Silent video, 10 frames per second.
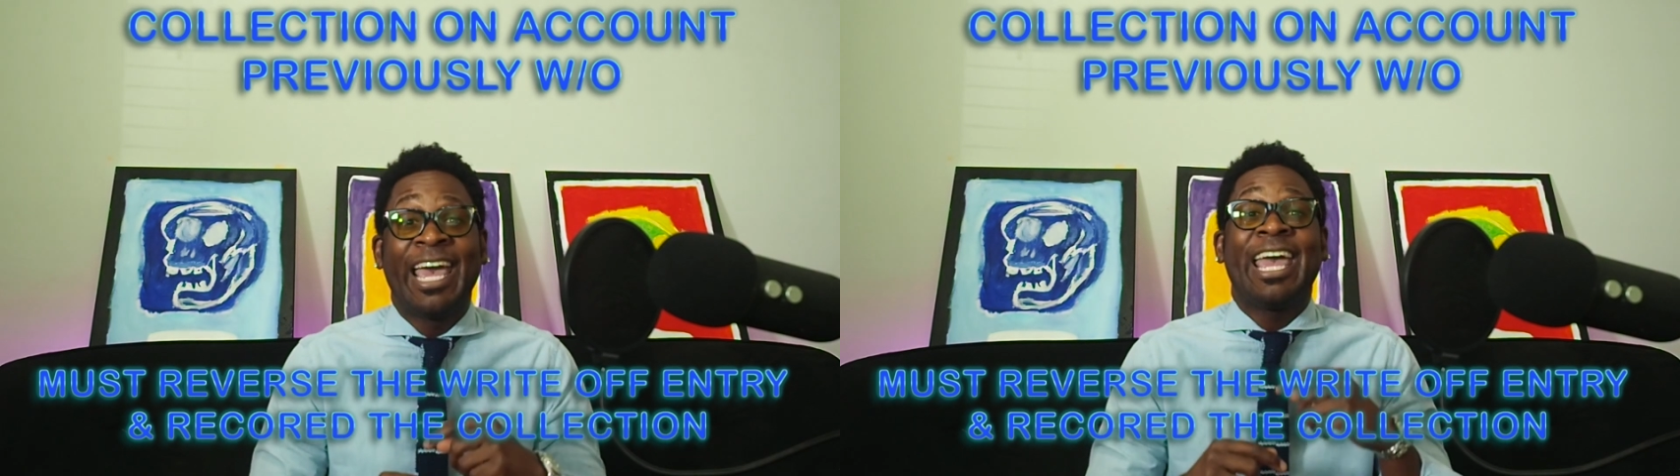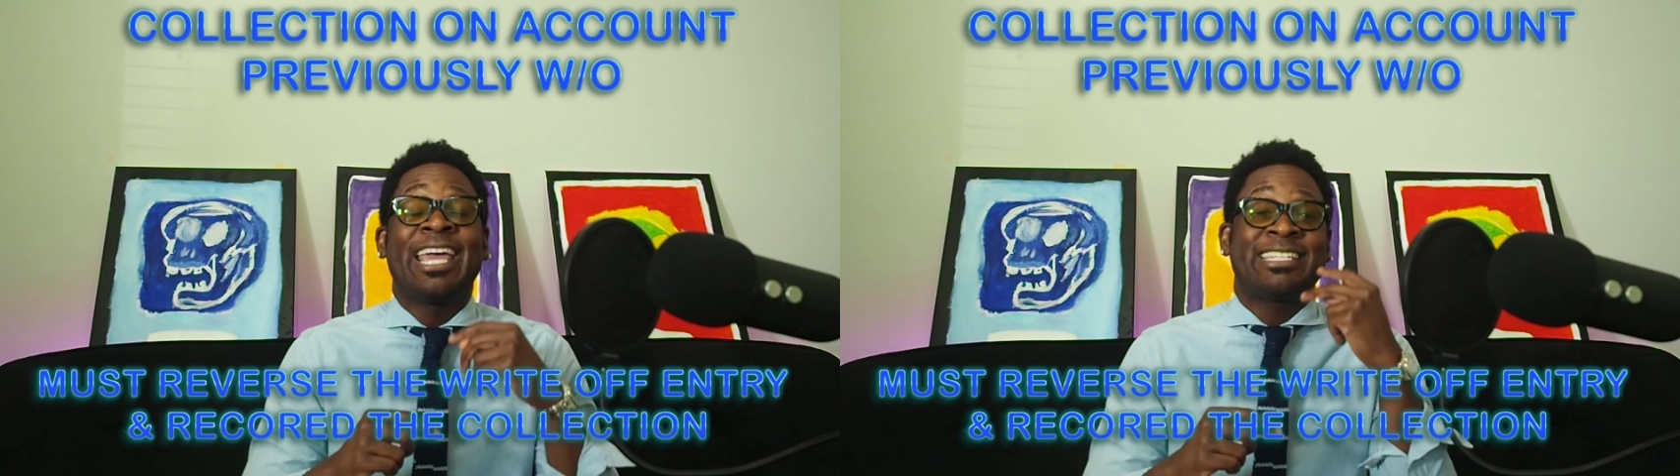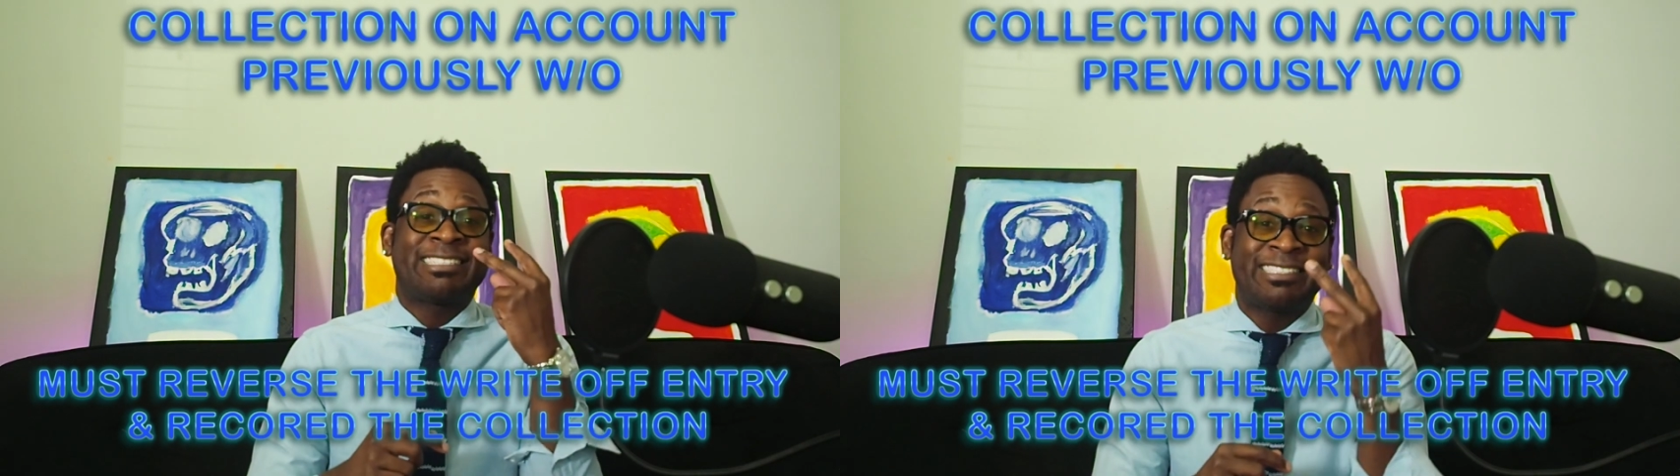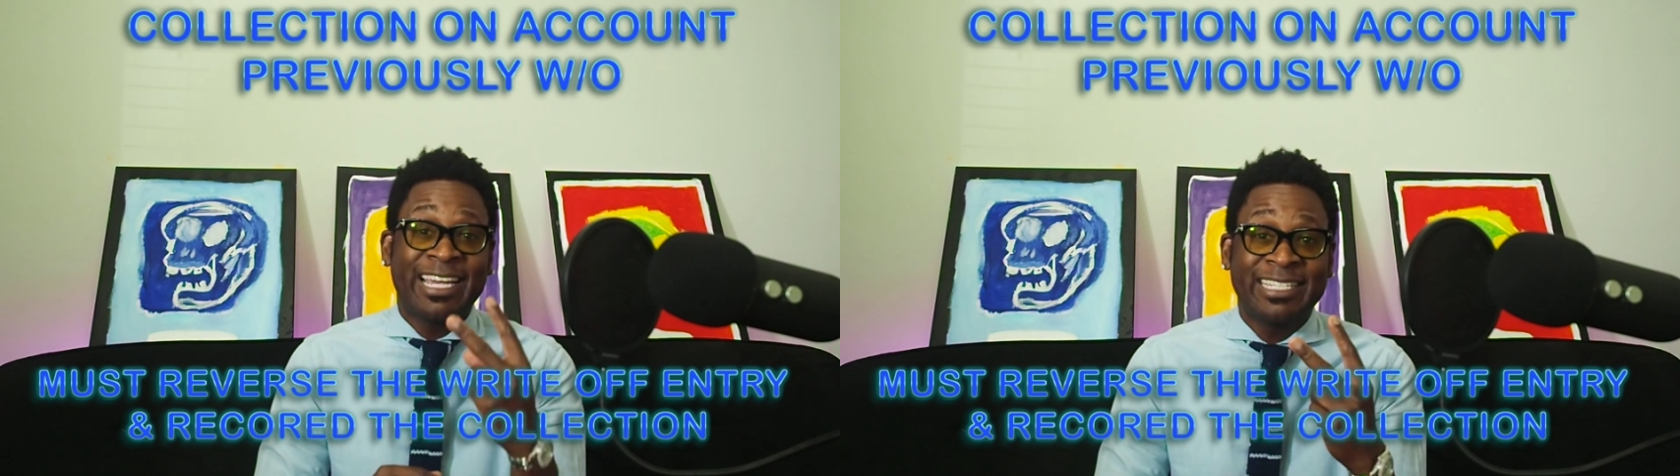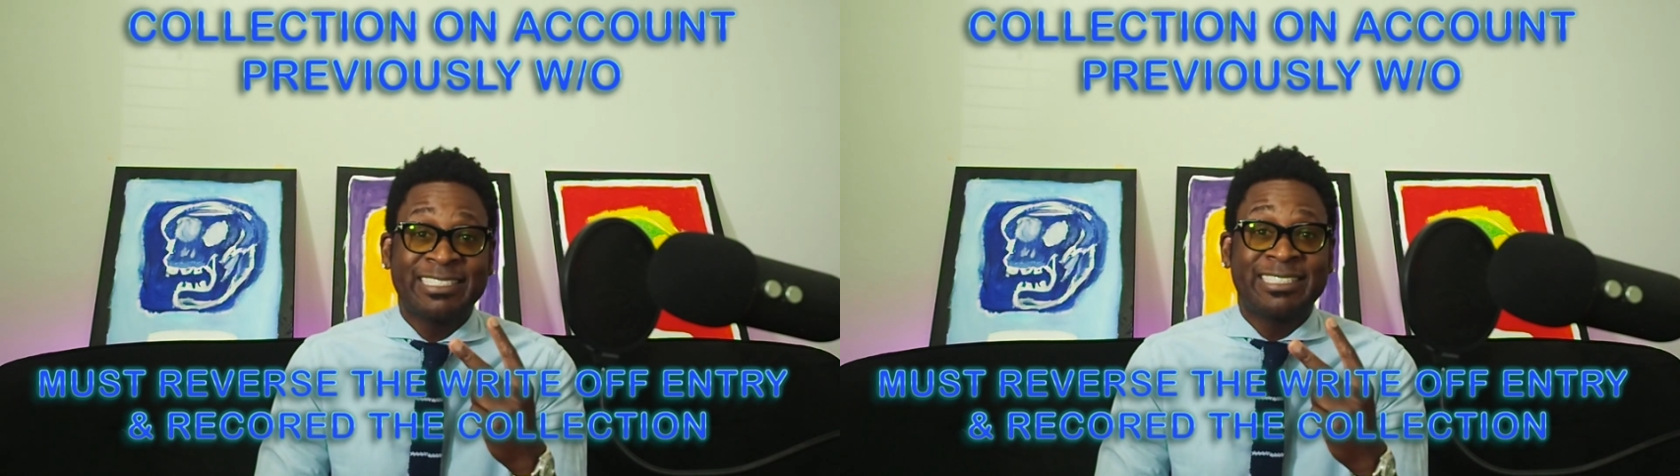And the
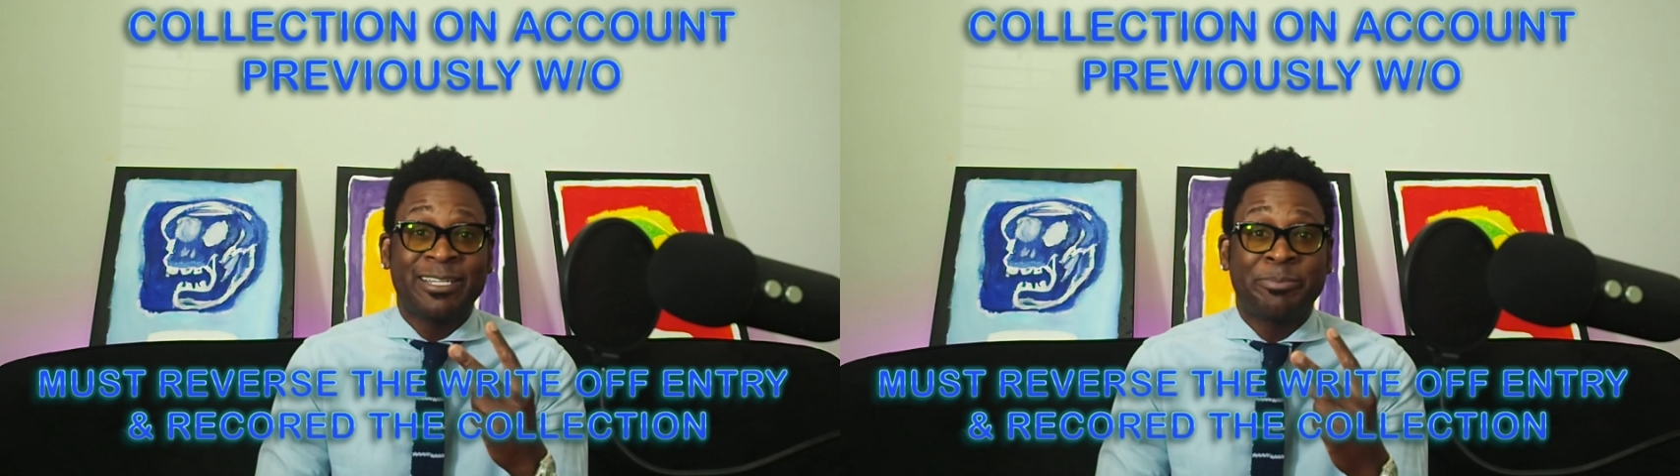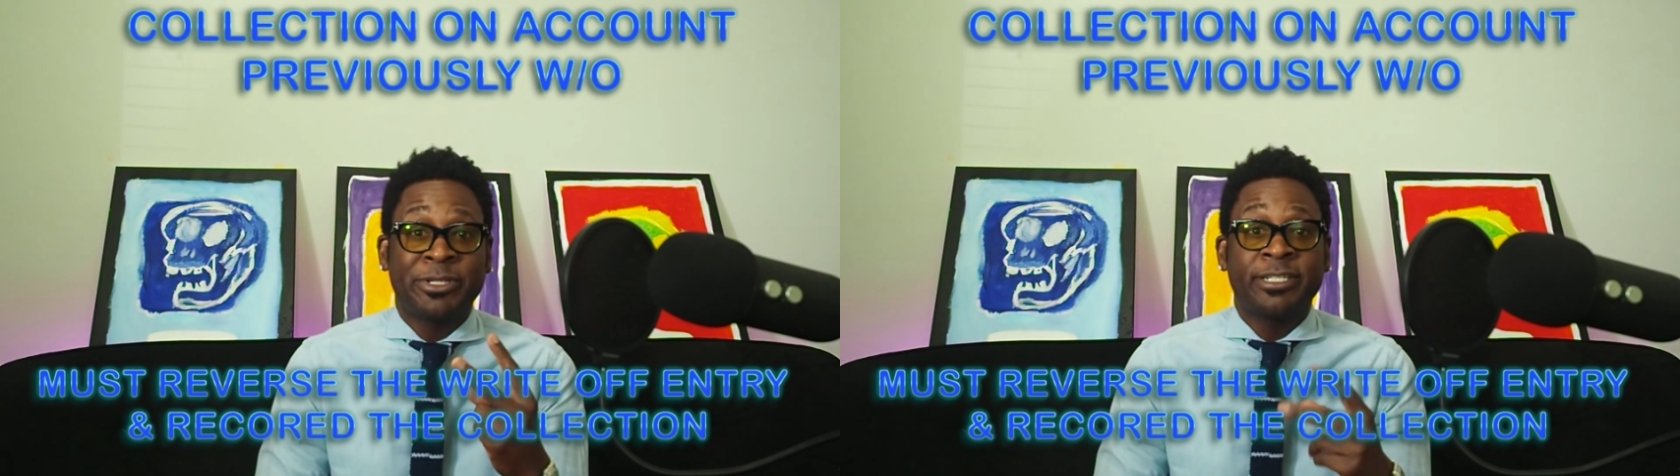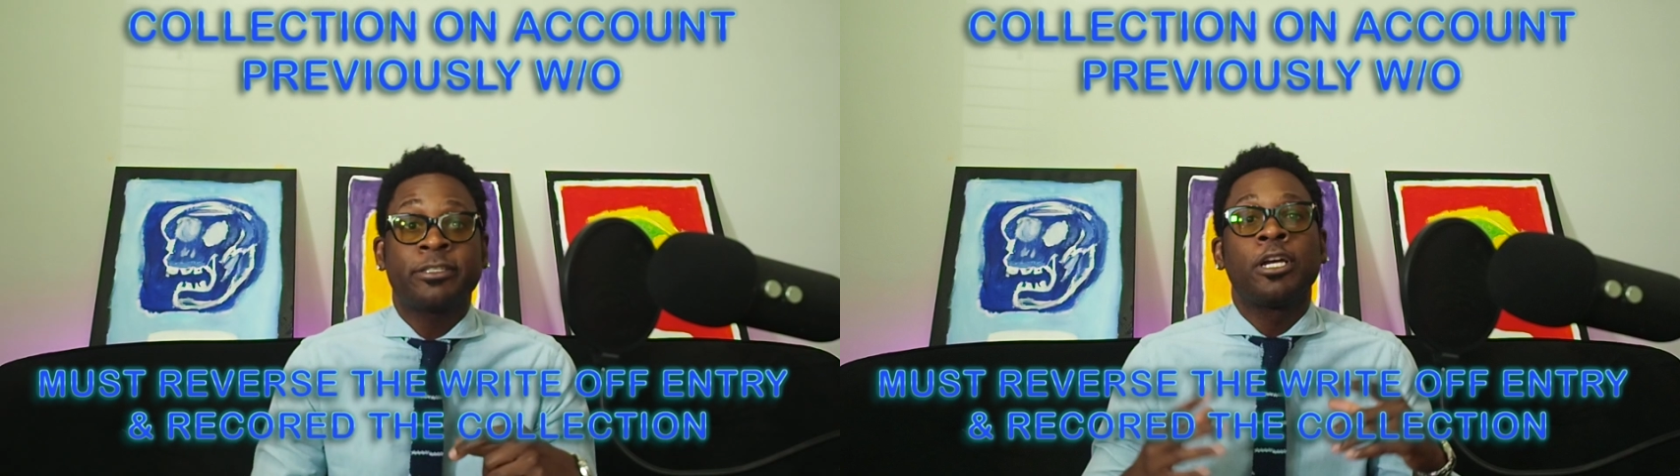second step is